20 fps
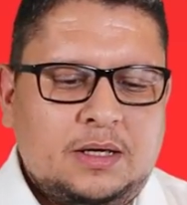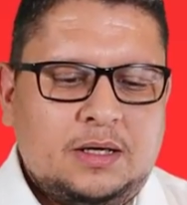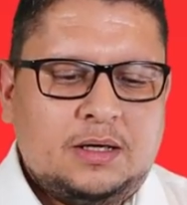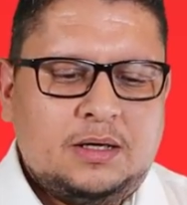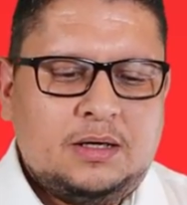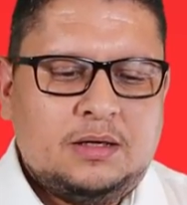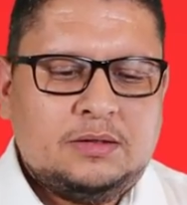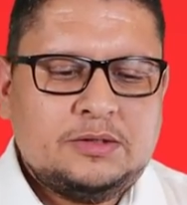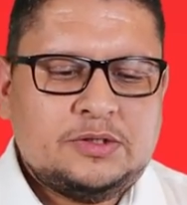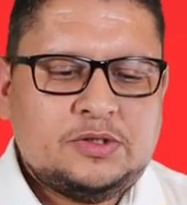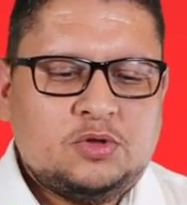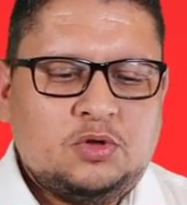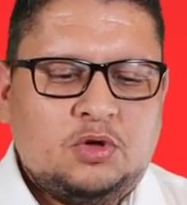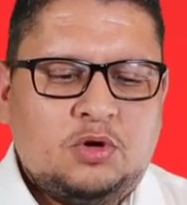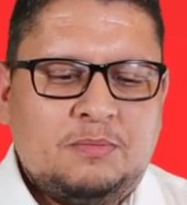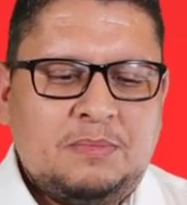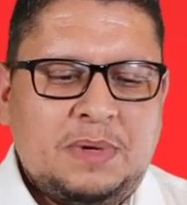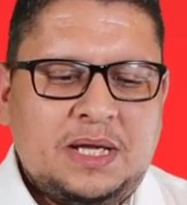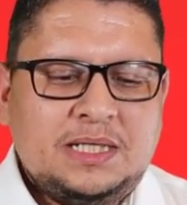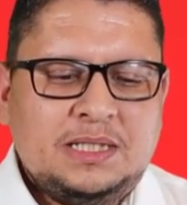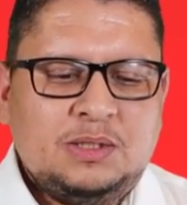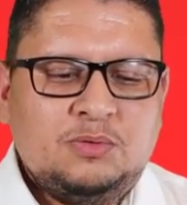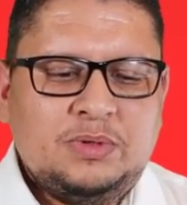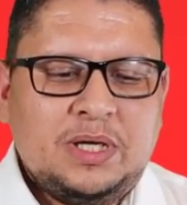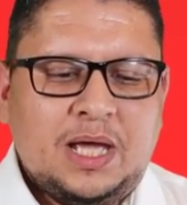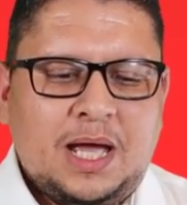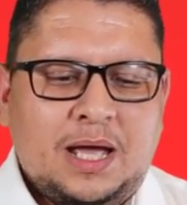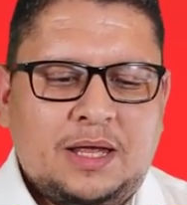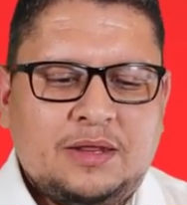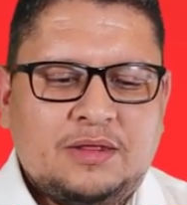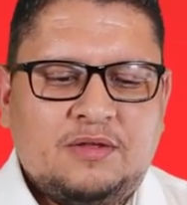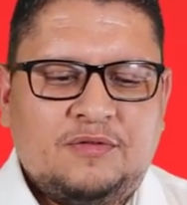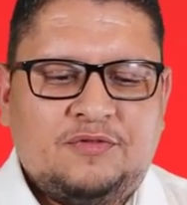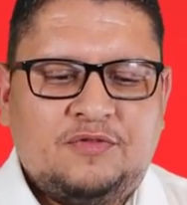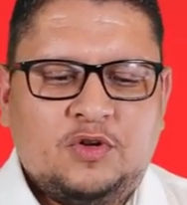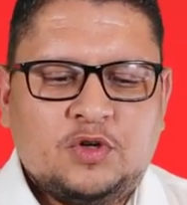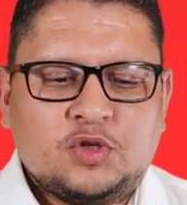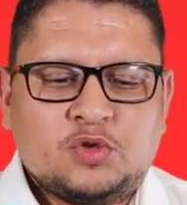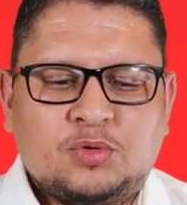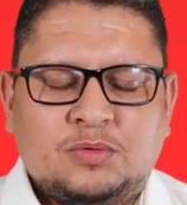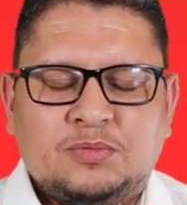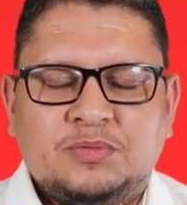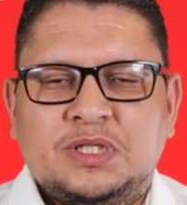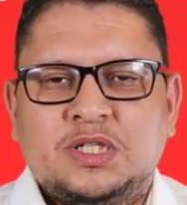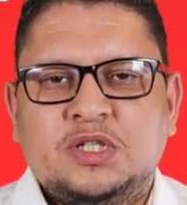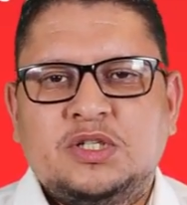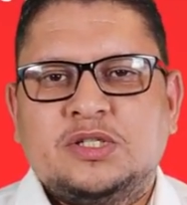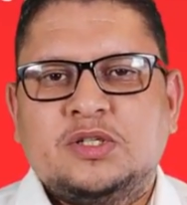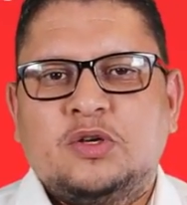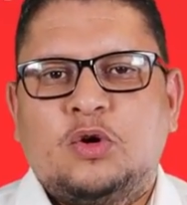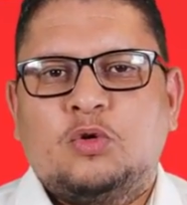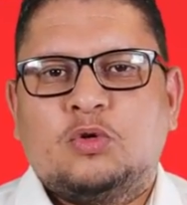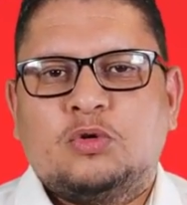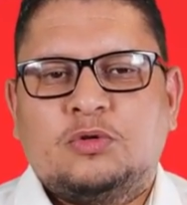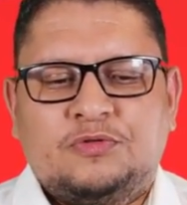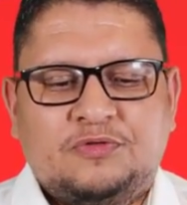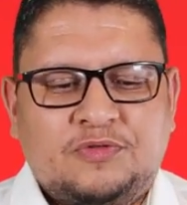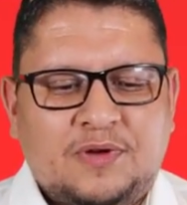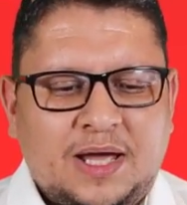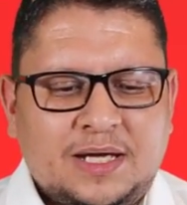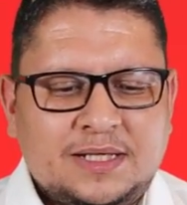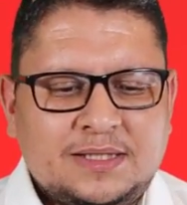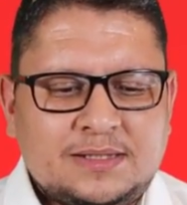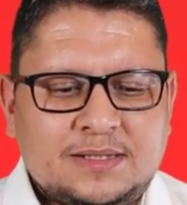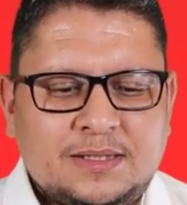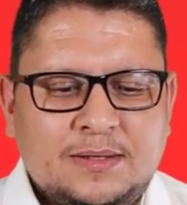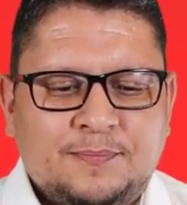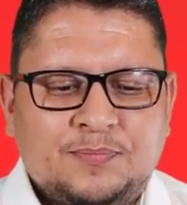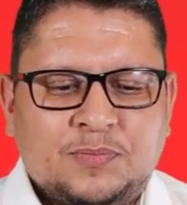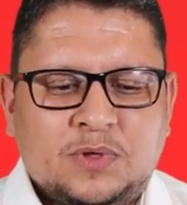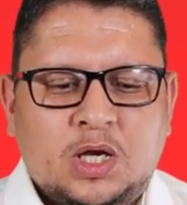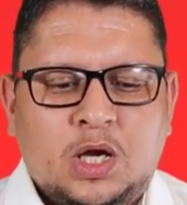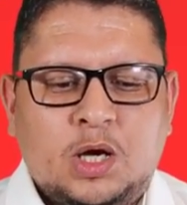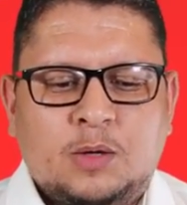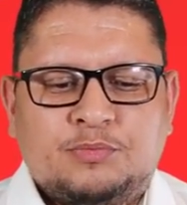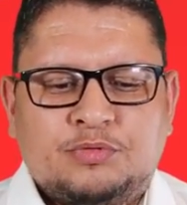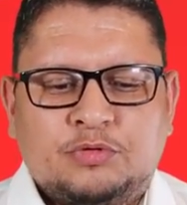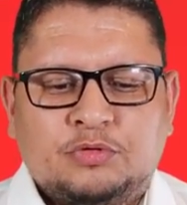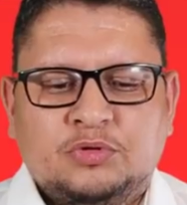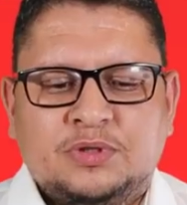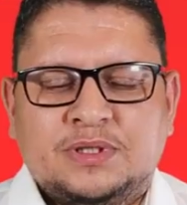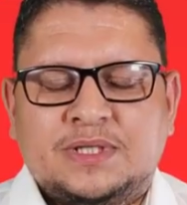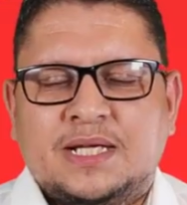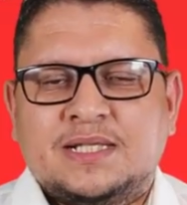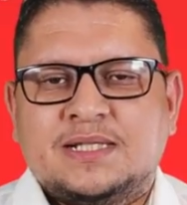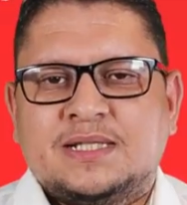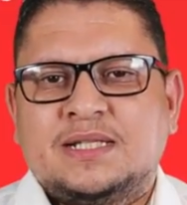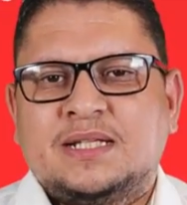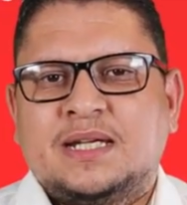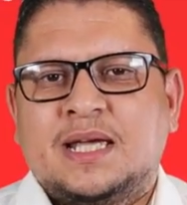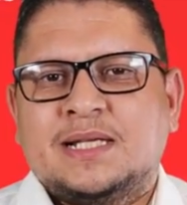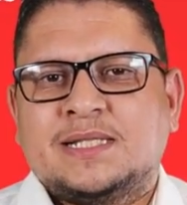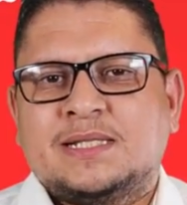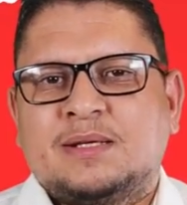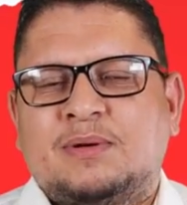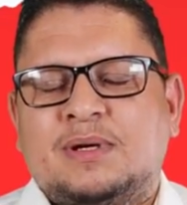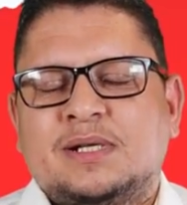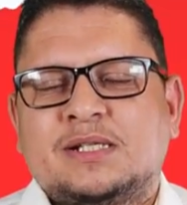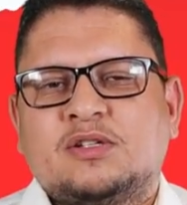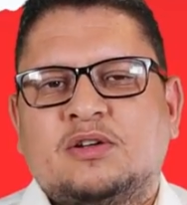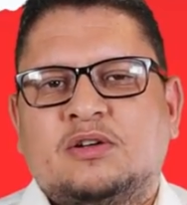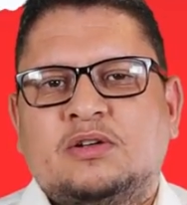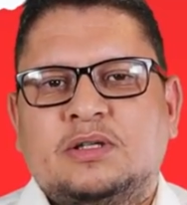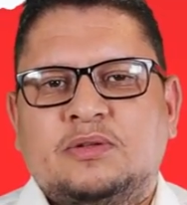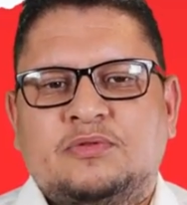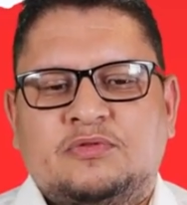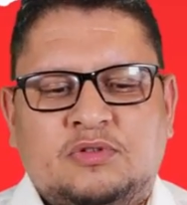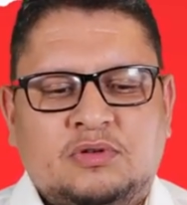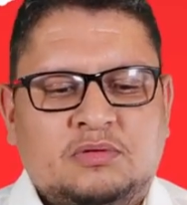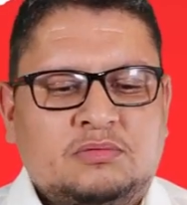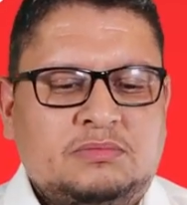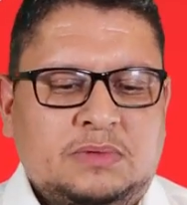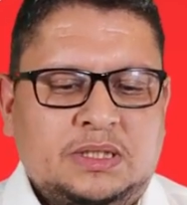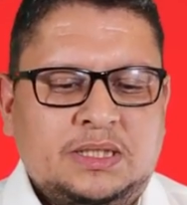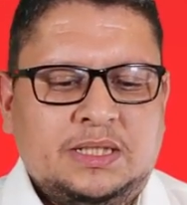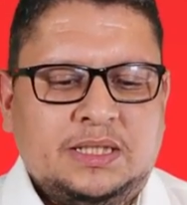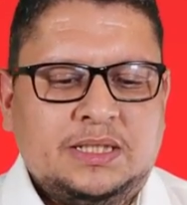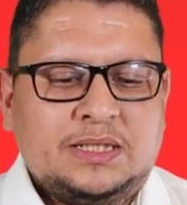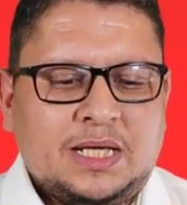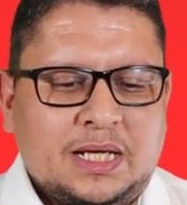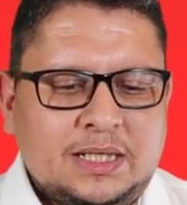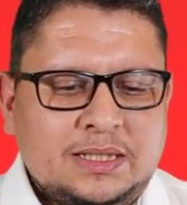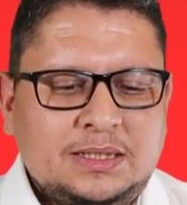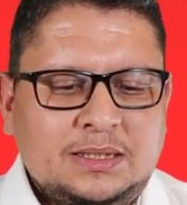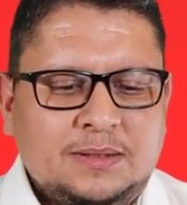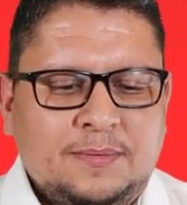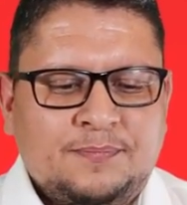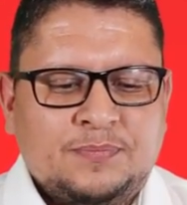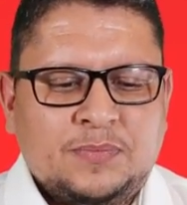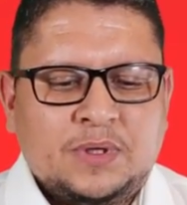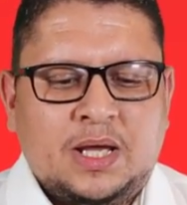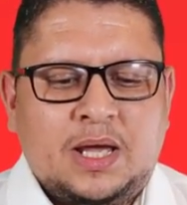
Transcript: Uh, so mainly we had the first one, which is Eurofins uh, product testing SRS, so if, uh, in Italy.